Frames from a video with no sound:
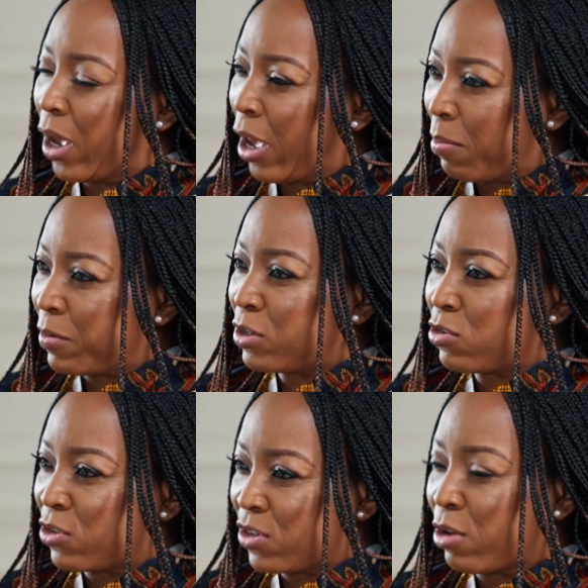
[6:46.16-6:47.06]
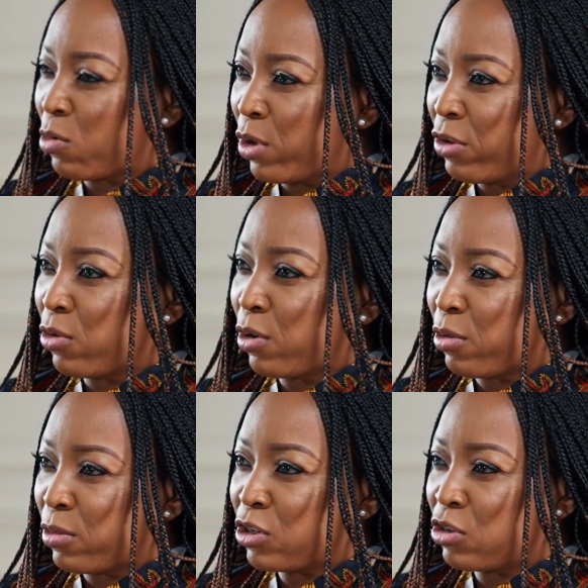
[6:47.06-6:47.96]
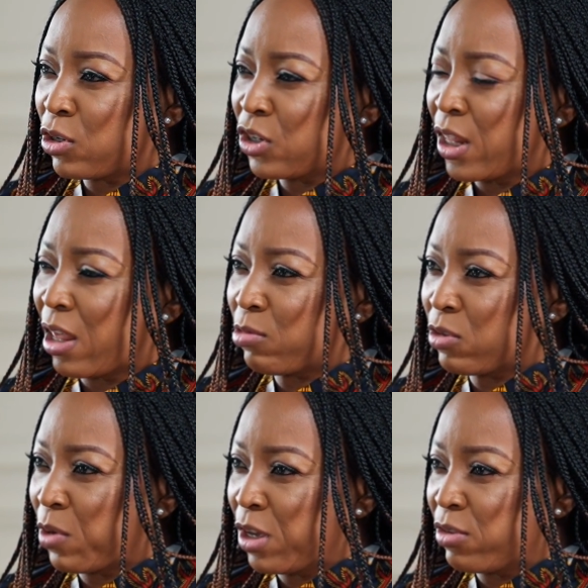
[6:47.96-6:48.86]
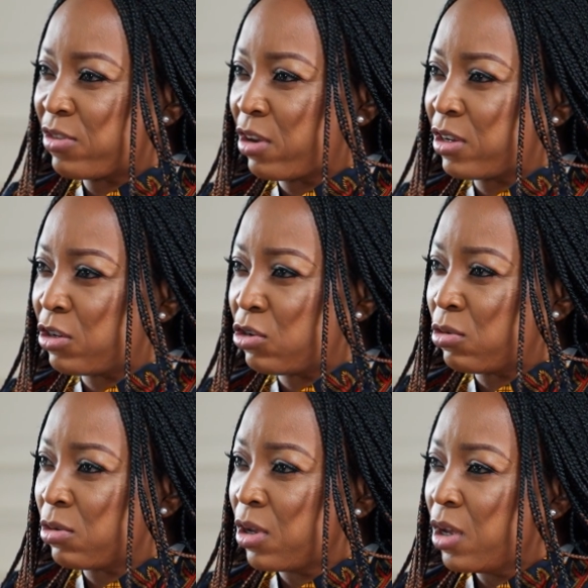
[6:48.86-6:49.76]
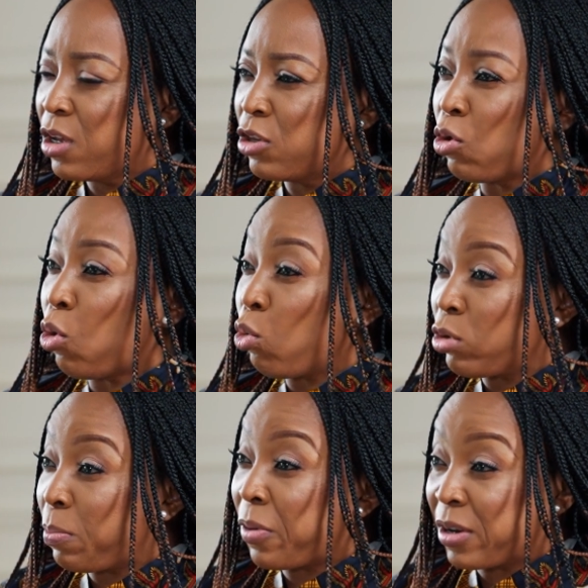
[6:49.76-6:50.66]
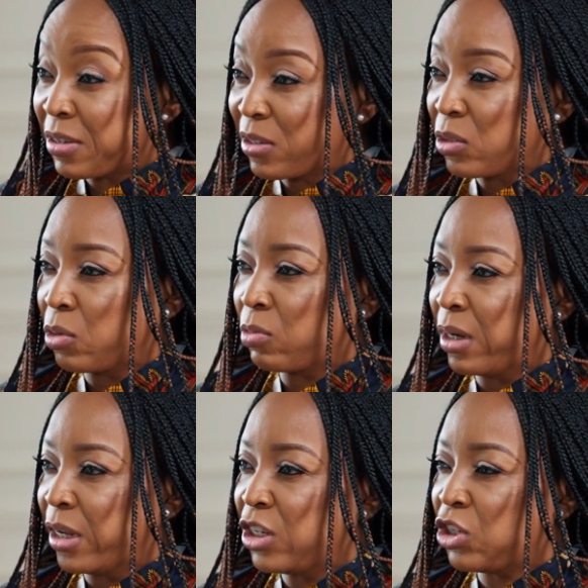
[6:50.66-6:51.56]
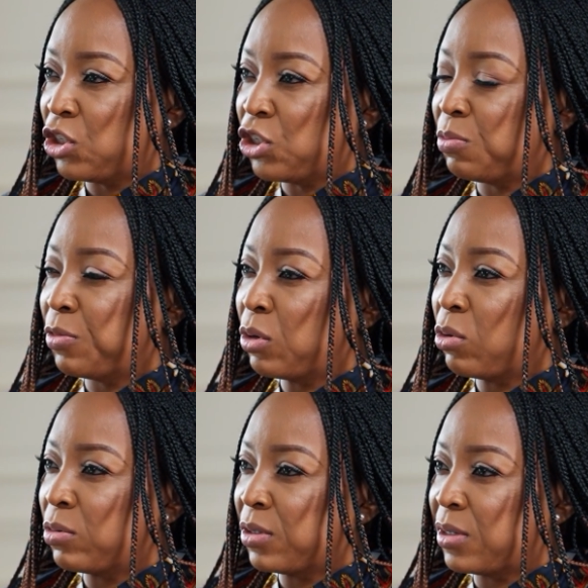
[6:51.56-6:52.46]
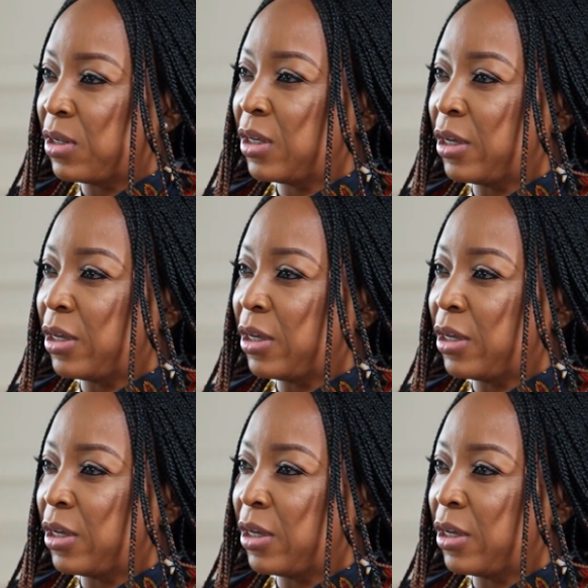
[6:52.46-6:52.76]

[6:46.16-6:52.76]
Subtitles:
happened to start going to another church, and that was where you started your own personal relationship with God, wasn't